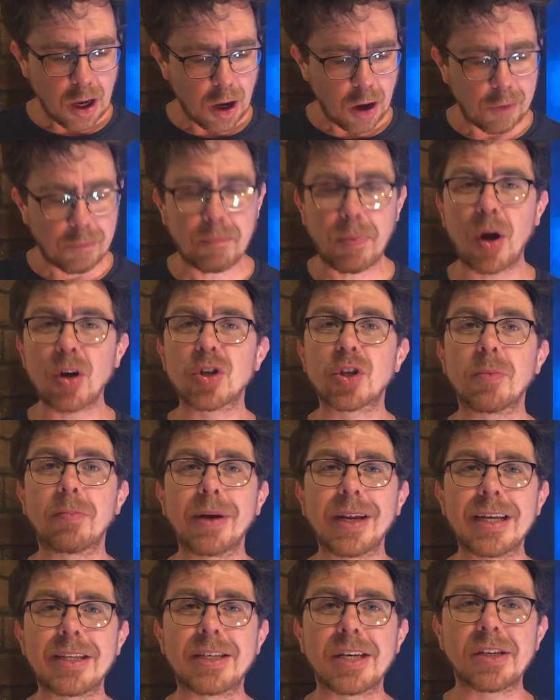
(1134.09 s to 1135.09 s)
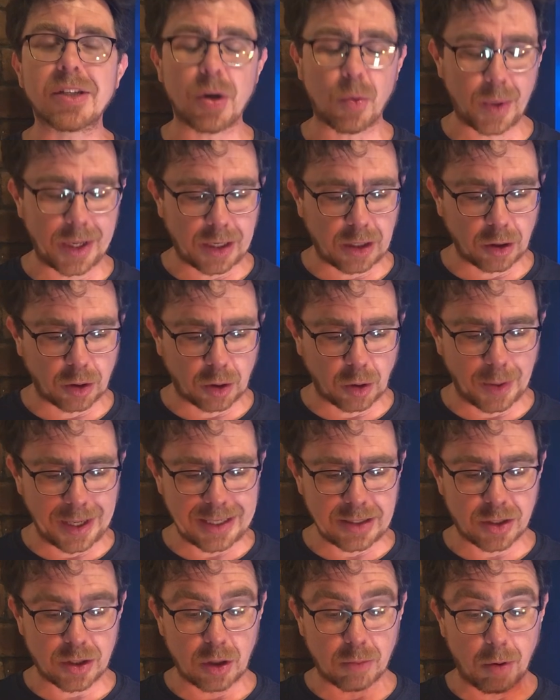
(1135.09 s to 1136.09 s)
of possibilities that we could go
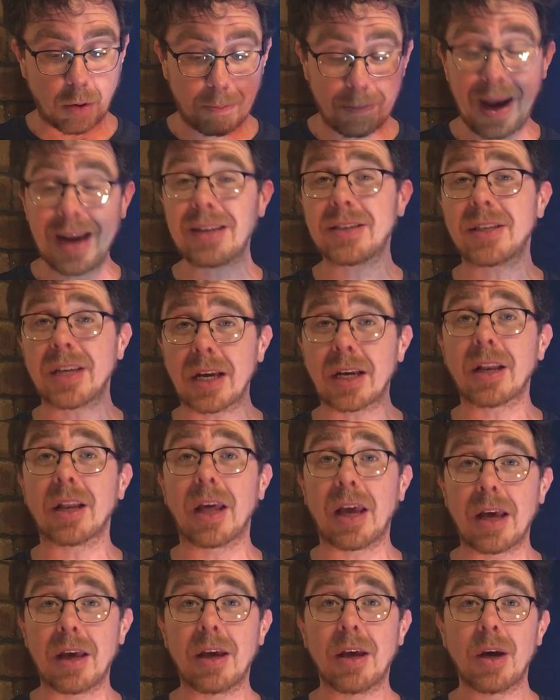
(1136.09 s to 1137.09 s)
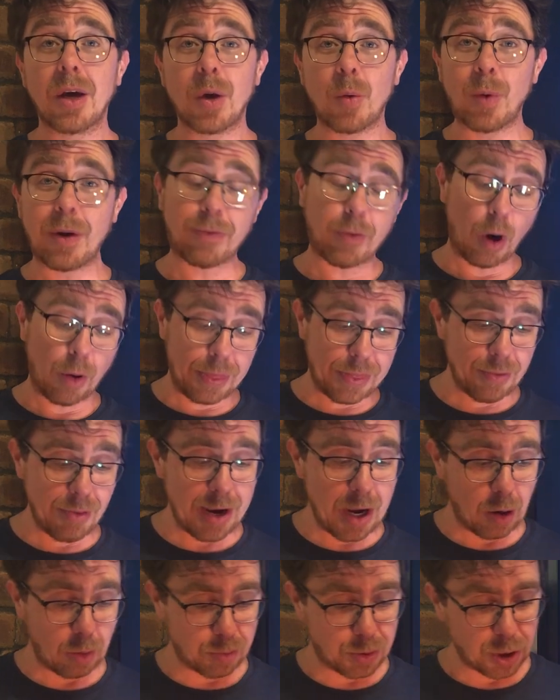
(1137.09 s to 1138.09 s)
into, but basically we've got
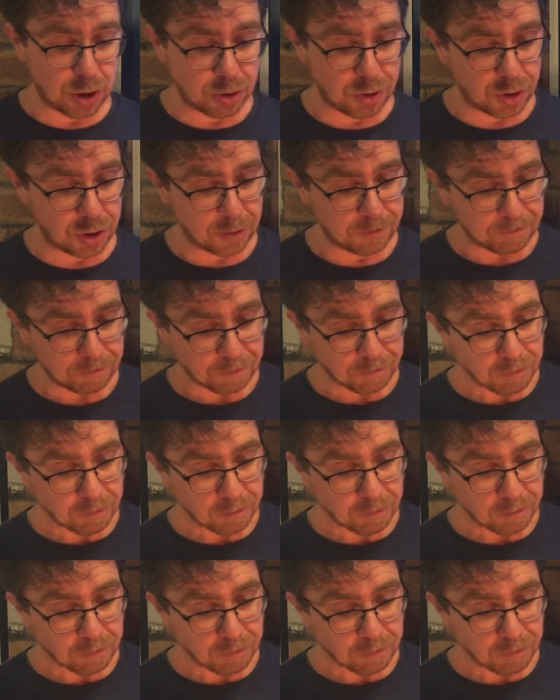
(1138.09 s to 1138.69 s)
three options.